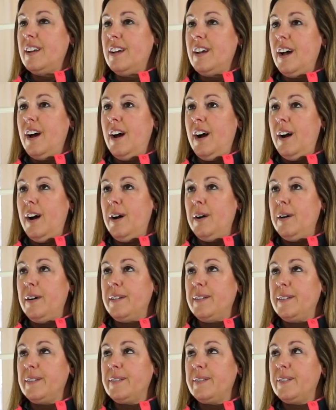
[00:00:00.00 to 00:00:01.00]

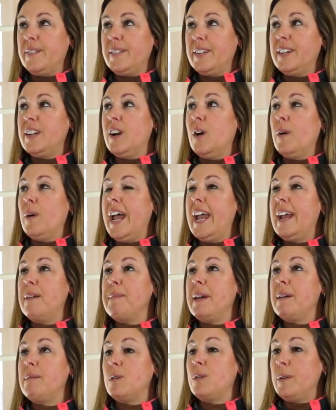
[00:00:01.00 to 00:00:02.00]
hey,
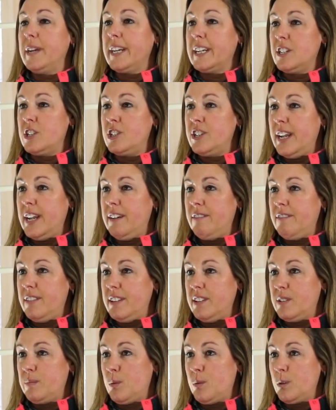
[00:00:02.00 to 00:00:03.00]
maybe we could shave
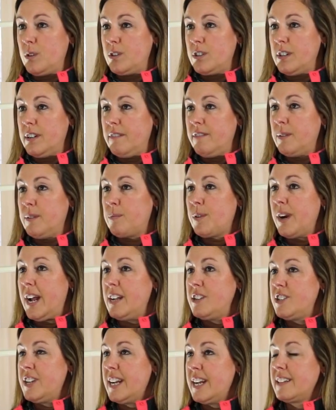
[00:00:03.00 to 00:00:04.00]
this portion of the
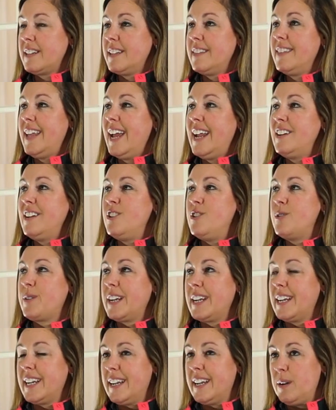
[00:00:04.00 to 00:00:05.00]
project, and then you
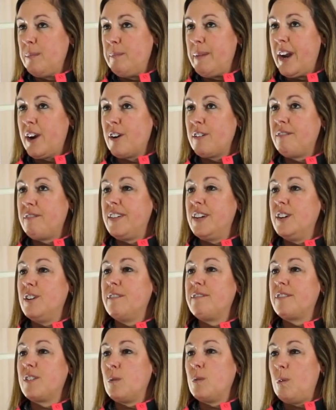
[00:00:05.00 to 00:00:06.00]
can get a better feel
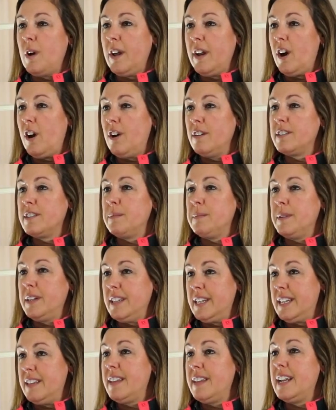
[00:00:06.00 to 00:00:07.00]
for what
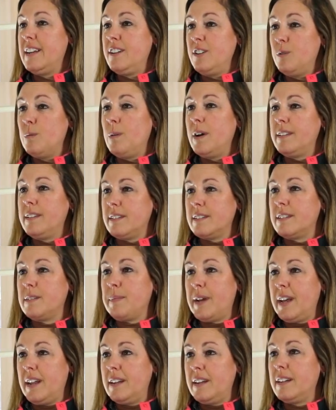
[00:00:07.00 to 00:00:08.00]
ultimately they do want to
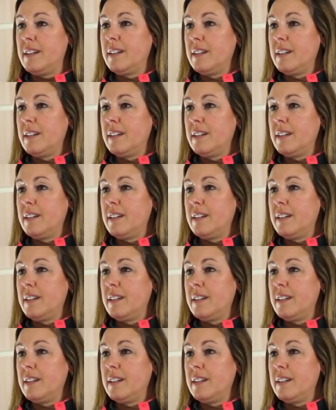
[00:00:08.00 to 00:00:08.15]
spend.